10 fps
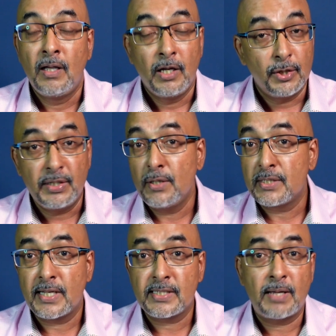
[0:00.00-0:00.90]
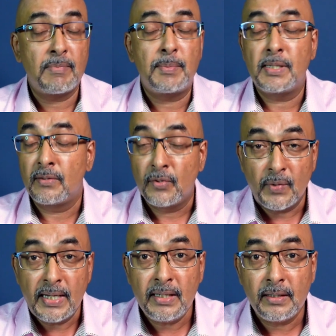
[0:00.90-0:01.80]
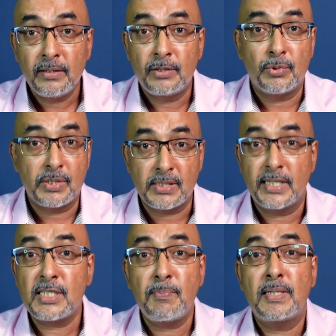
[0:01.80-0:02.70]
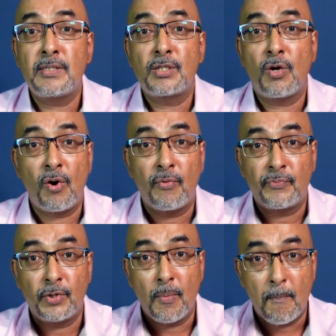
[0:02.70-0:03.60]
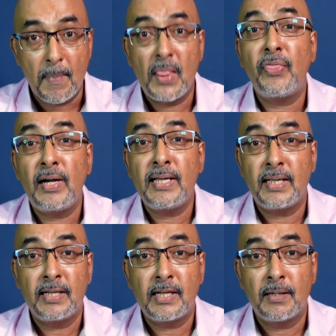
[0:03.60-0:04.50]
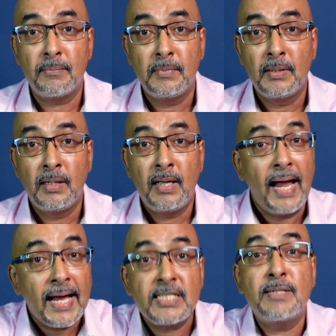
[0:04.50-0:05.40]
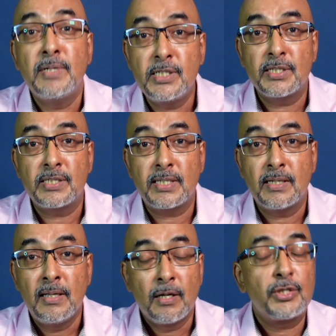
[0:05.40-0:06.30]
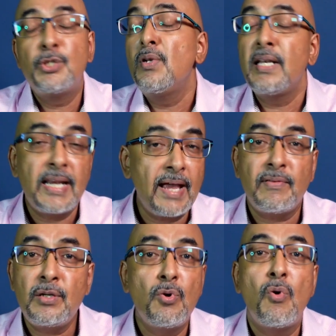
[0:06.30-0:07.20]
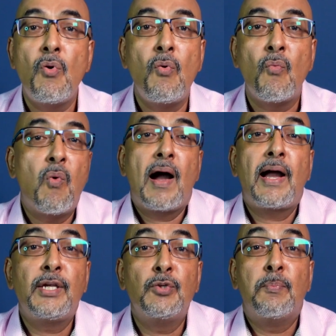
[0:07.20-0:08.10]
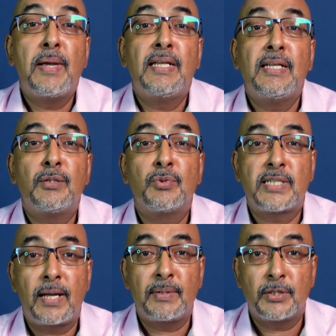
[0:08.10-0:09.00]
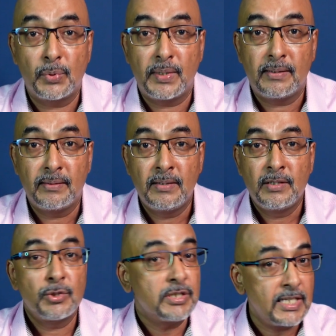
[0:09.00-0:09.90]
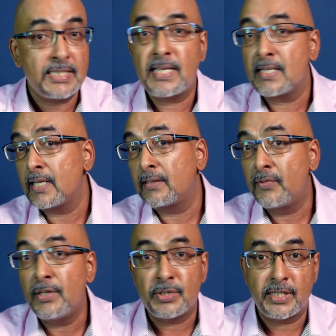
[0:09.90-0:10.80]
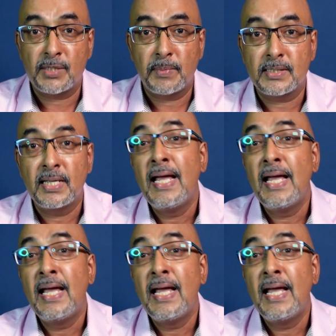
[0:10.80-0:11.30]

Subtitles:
You need to set aside maybe 3 to 6 months of your monthly income as emergency, because you will never know why you may need to tap into it. So just set aside 3 to 6 months.